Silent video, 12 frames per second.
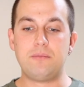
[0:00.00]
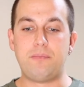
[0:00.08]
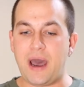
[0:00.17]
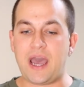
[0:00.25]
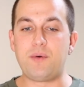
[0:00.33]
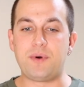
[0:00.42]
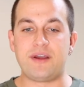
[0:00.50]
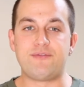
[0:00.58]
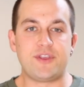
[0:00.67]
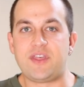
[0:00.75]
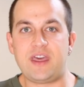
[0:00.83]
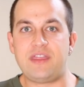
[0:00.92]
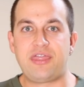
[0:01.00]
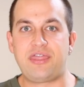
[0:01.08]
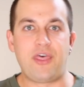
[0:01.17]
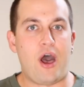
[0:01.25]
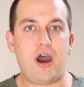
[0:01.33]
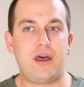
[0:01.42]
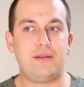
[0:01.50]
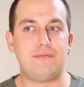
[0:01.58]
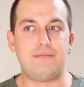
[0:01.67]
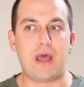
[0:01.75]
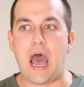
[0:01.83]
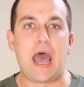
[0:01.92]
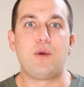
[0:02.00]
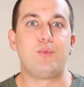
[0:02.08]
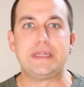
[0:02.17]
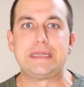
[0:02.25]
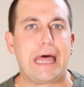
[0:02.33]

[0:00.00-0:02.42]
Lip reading: buy whatever they thought I would